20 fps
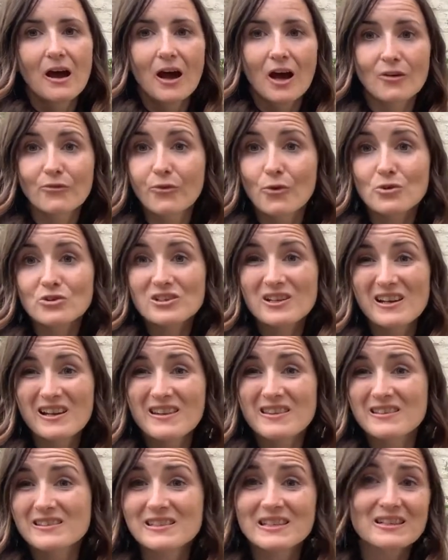Unfortunately,
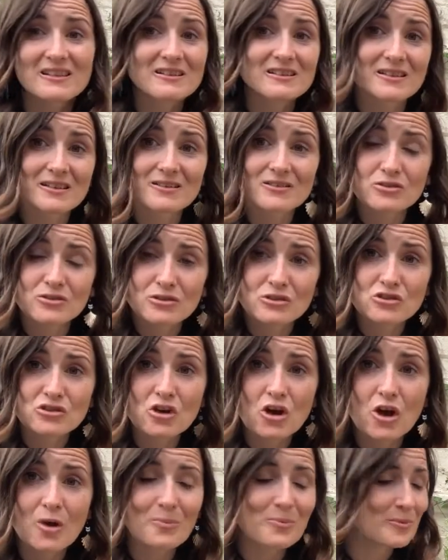the sealant didn't do the
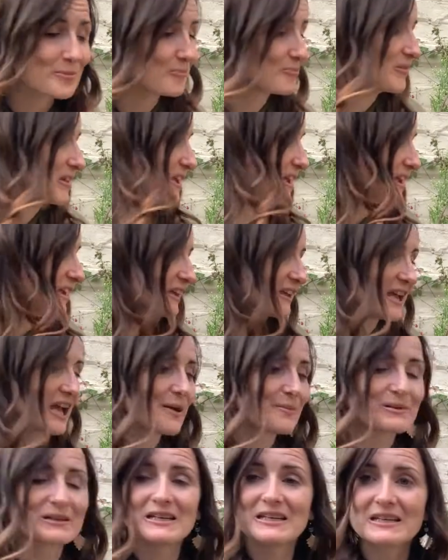job. It
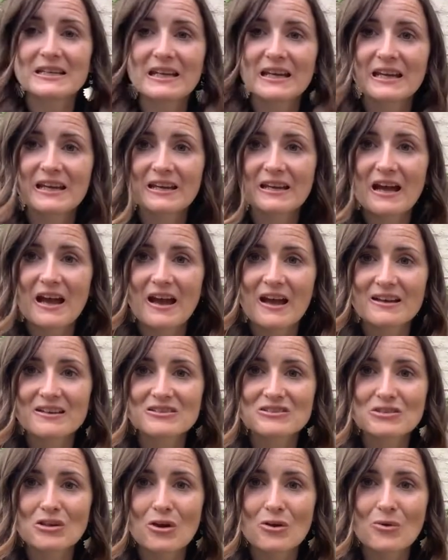kept leaking, and
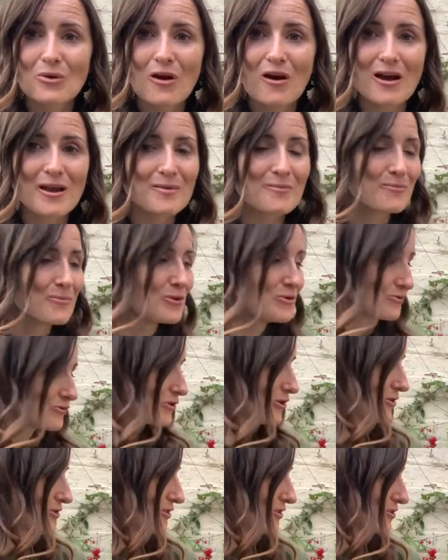so I moved
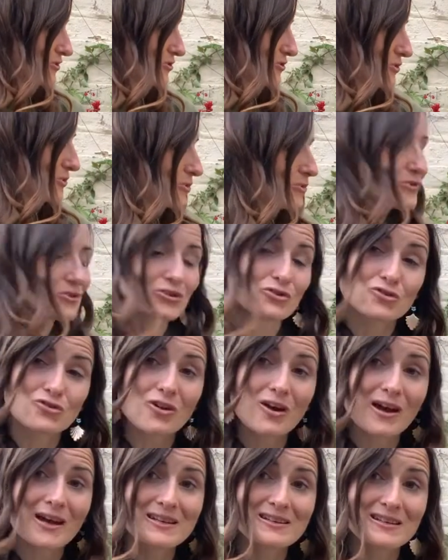on to the
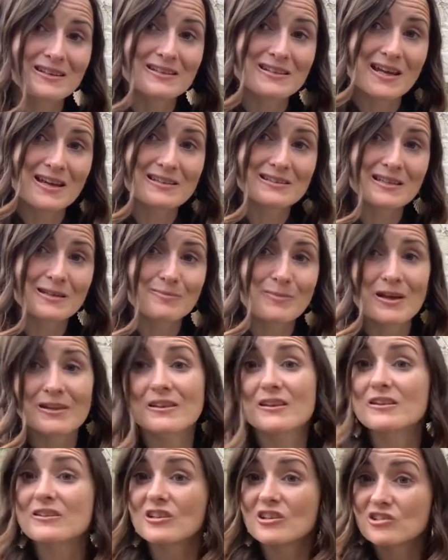tried and tested
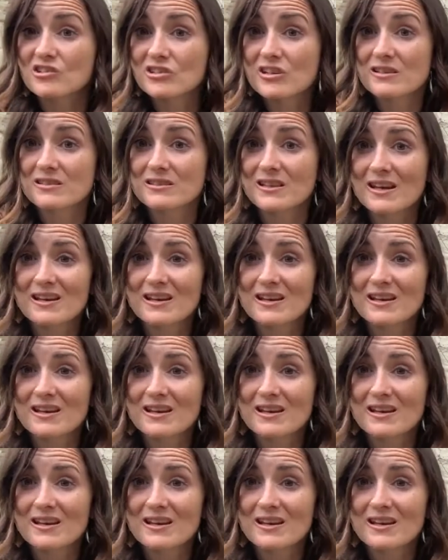method that just